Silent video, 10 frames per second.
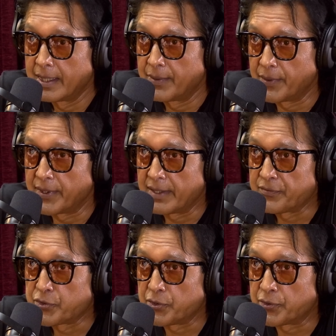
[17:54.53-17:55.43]
when they have
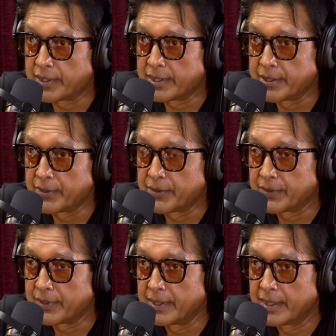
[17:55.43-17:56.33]
children, you know.
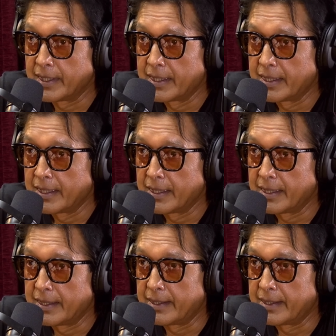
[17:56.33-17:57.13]
It's no longer you.